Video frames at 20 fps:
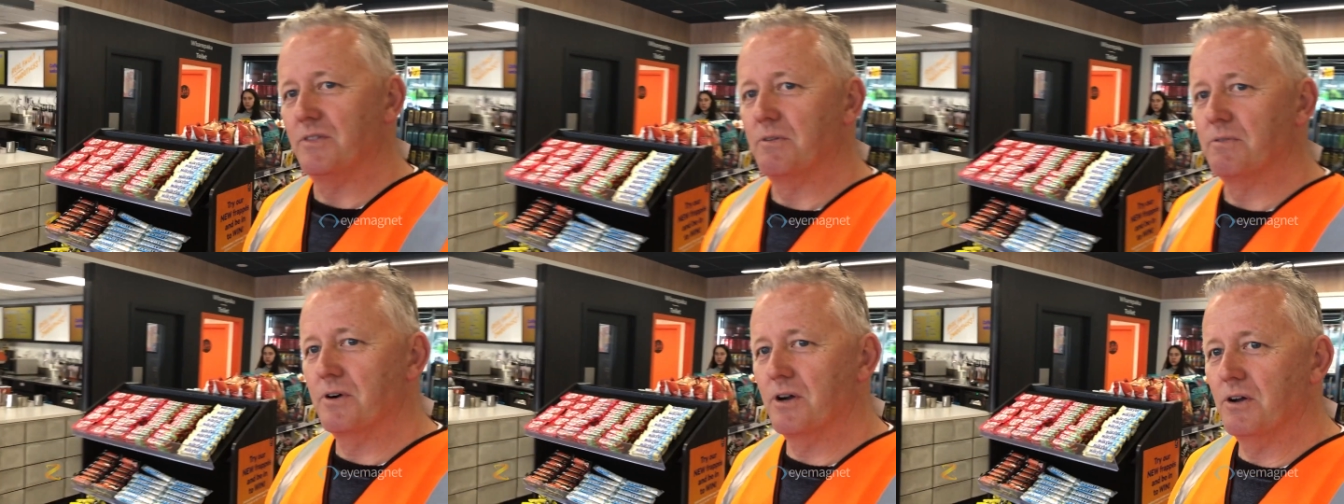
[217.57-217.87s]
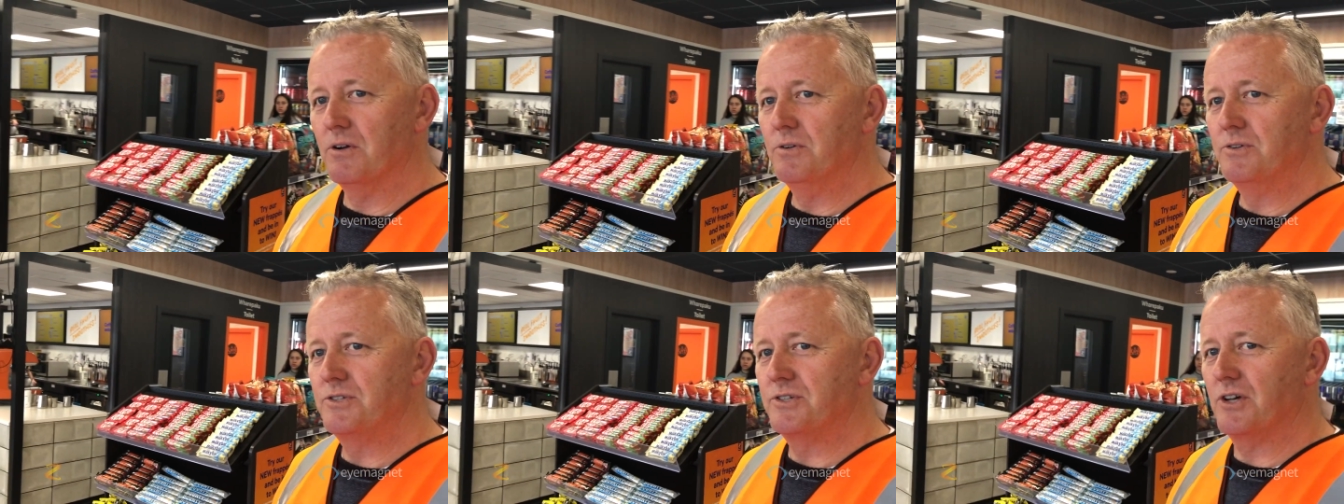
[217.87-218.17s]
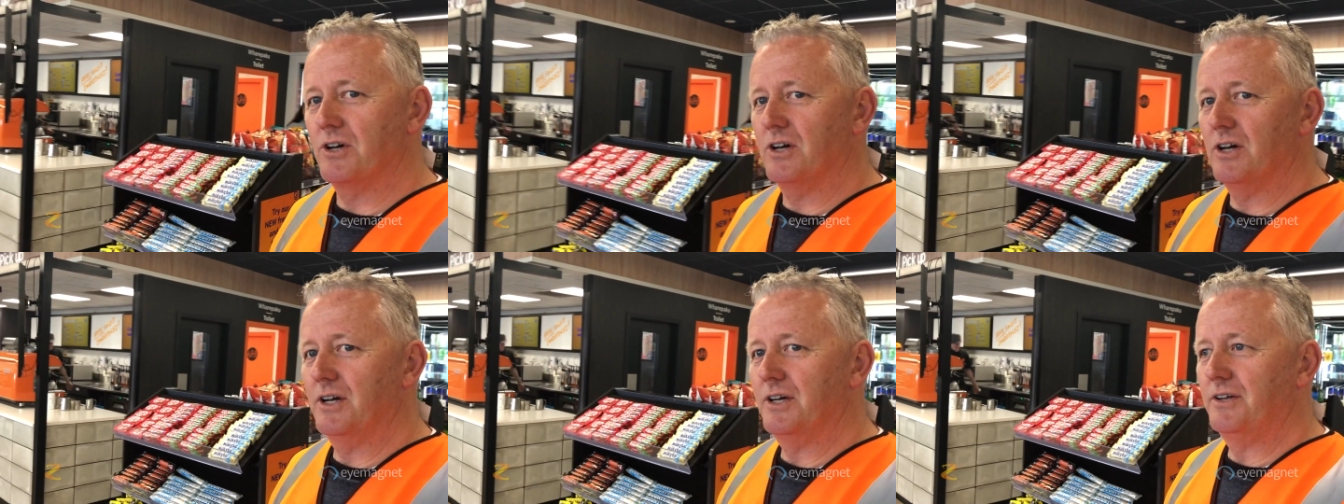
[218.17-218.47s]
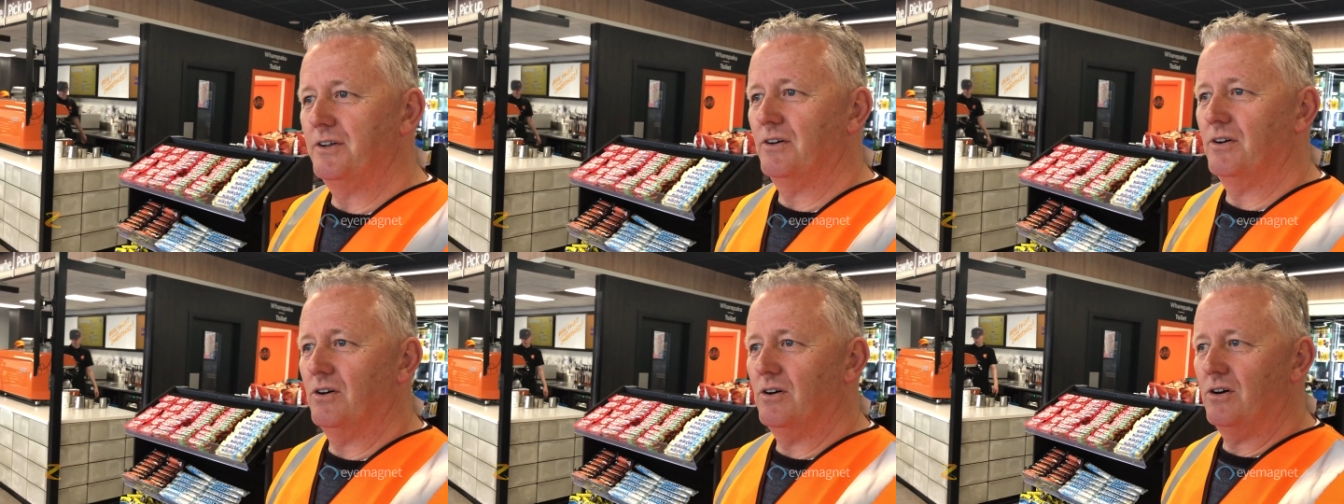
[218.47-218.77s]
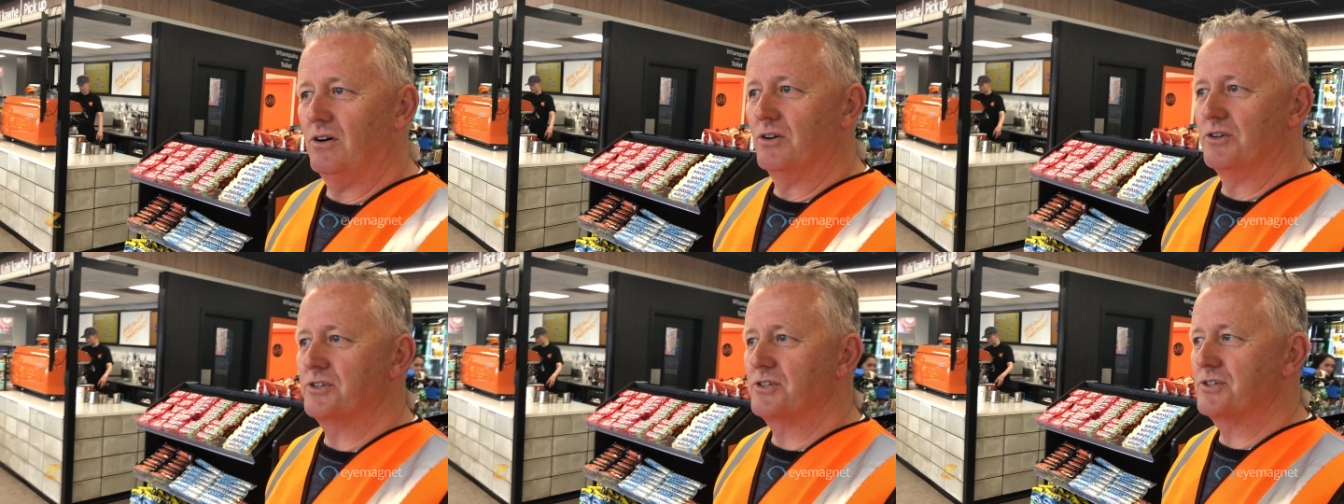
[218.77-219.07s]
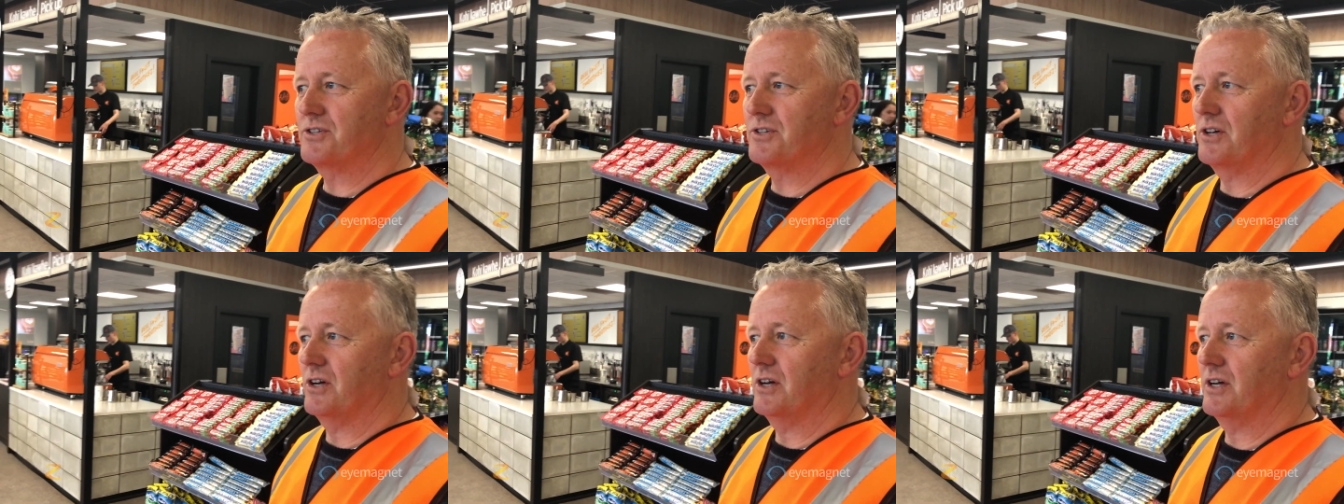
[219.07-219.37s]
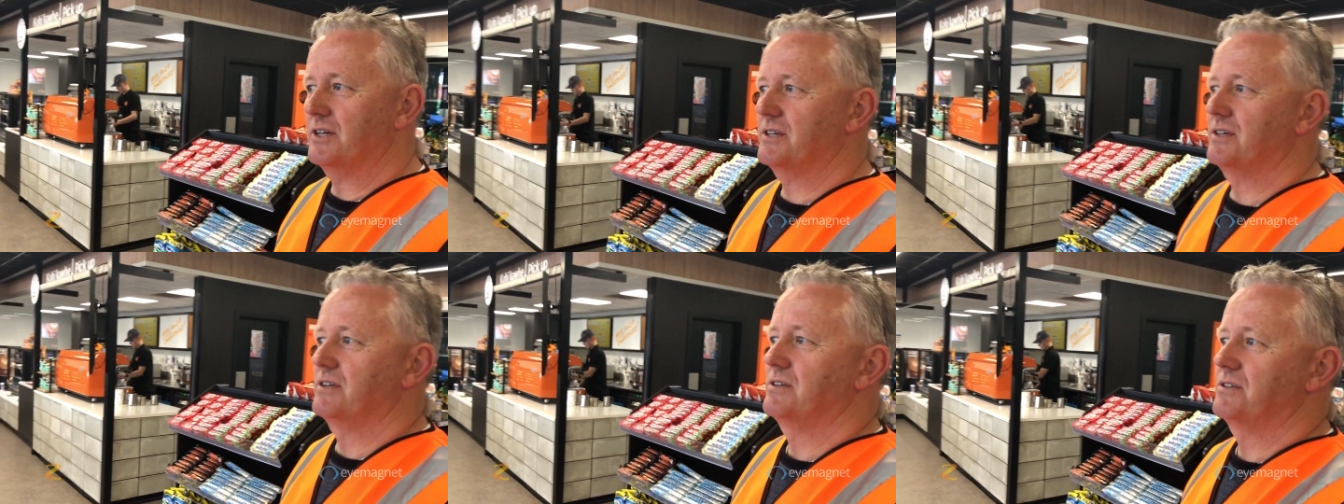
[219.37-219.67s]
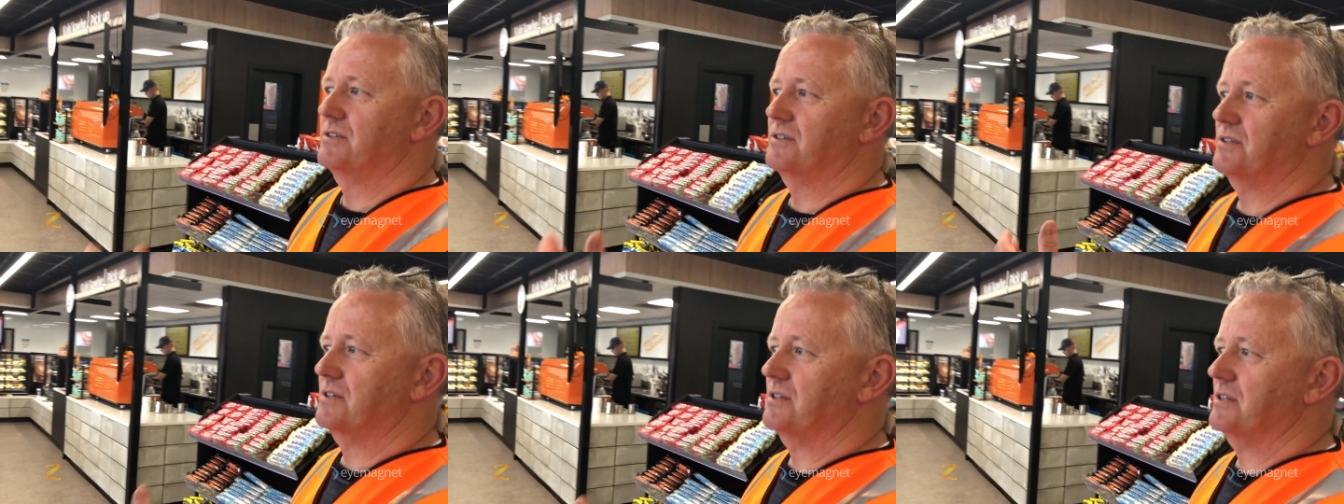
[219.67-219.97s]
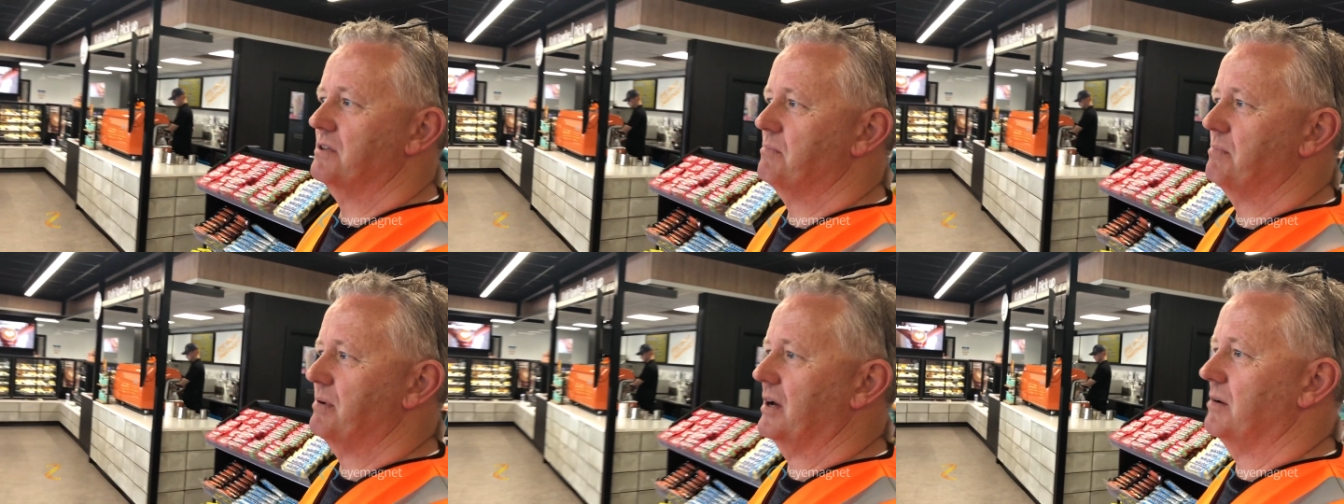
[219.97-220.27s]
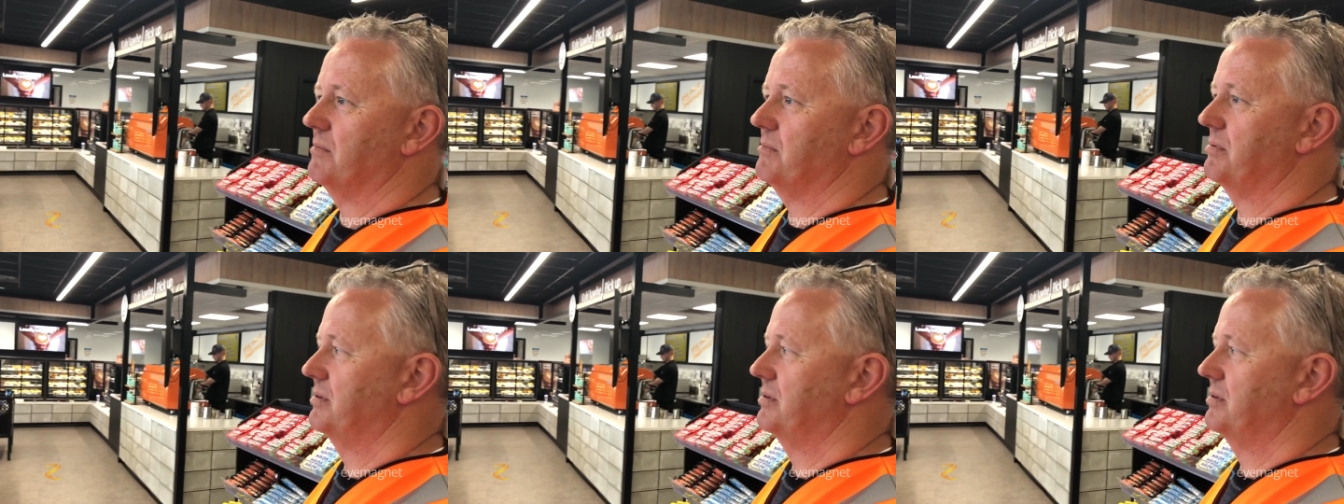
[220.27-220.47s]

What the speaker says: roadside onto site, to the pump,